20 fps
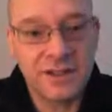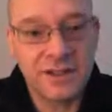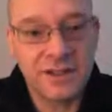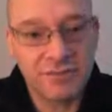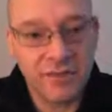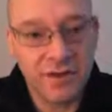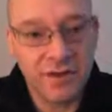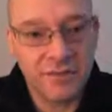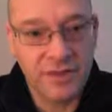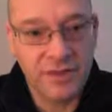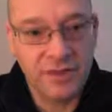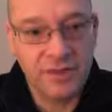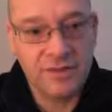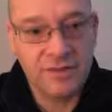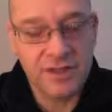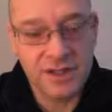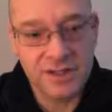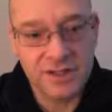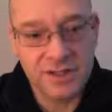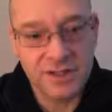
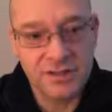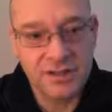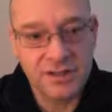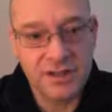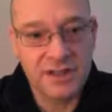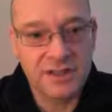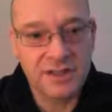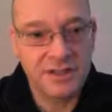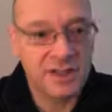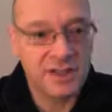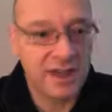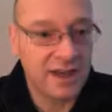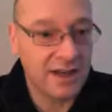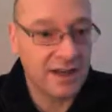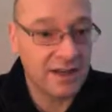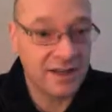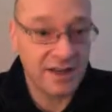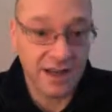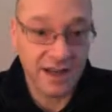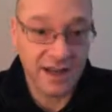revenues and its earnings
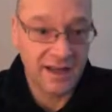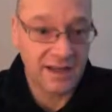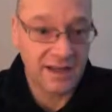and